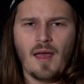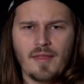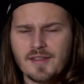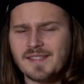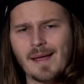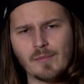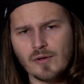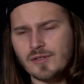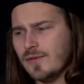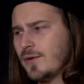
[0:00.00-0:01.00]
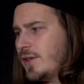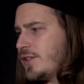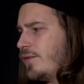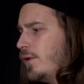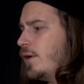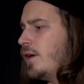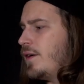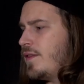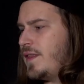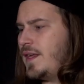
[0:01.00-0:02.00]
The same goes, of course, for
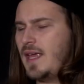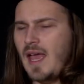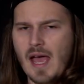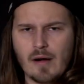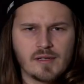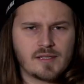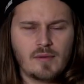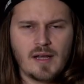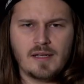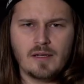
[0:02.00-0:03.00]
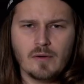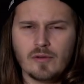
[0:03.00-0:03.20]
the Harris radio.